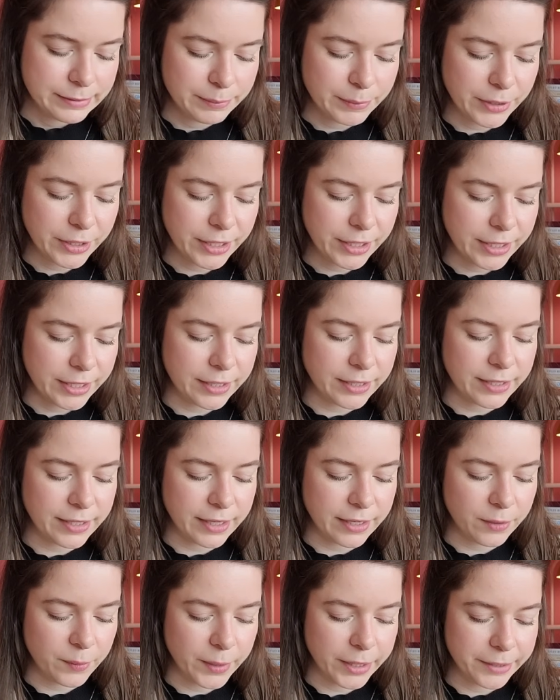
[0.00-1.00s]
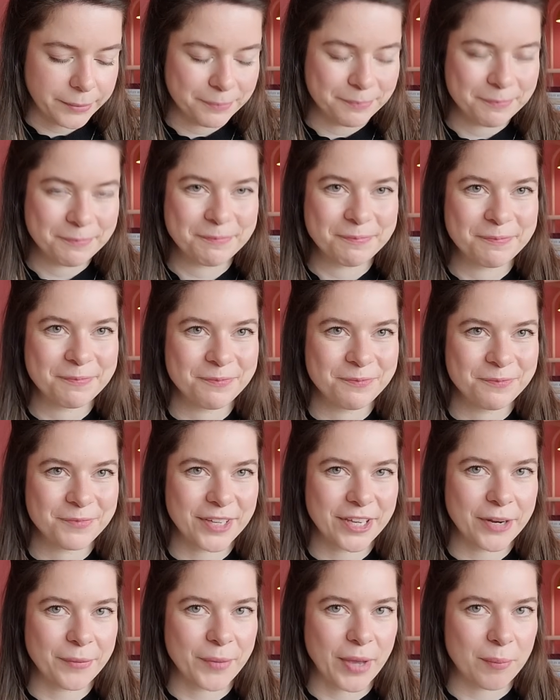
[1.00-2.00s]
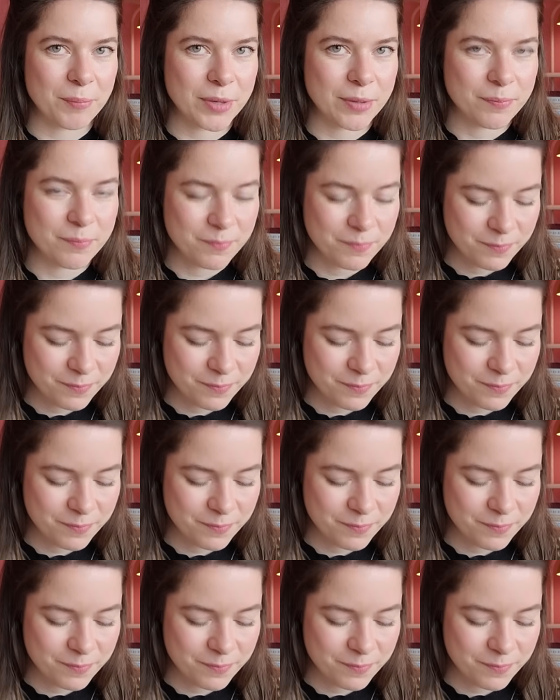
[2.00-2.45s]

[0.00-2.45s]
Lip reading: but I did it anyway, and I'm happy.